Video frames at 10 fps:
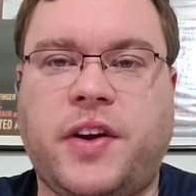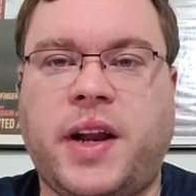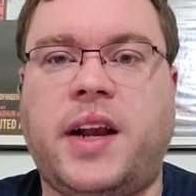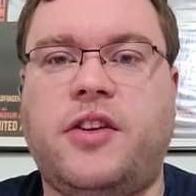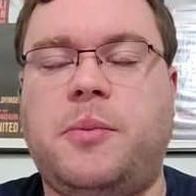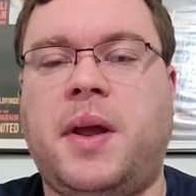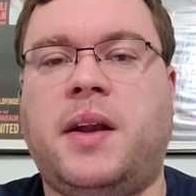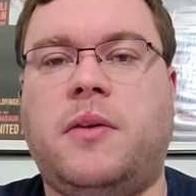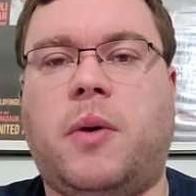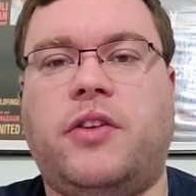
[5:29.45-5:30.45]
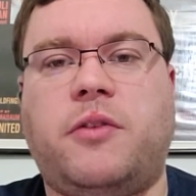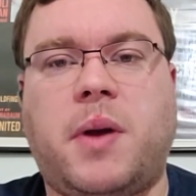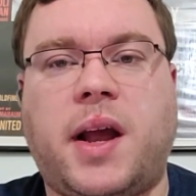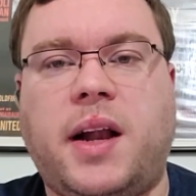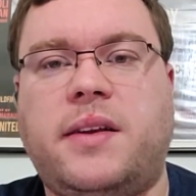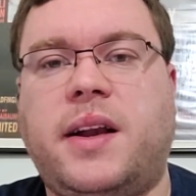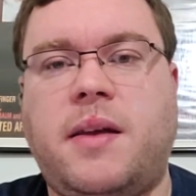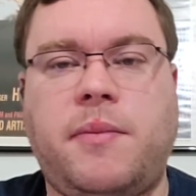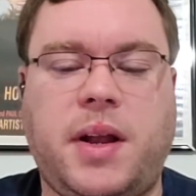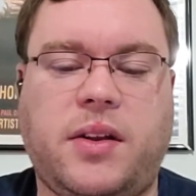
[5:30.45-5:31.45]
your day to spend watching my content.
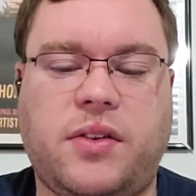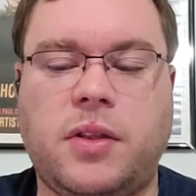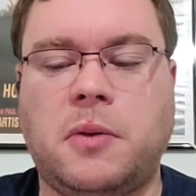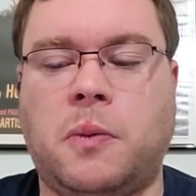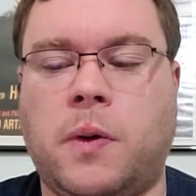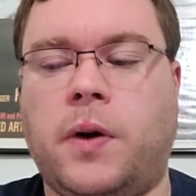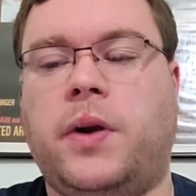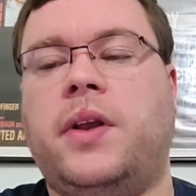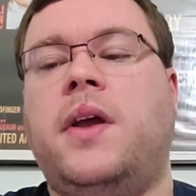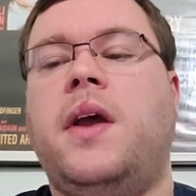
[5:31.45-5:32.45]
It means the world.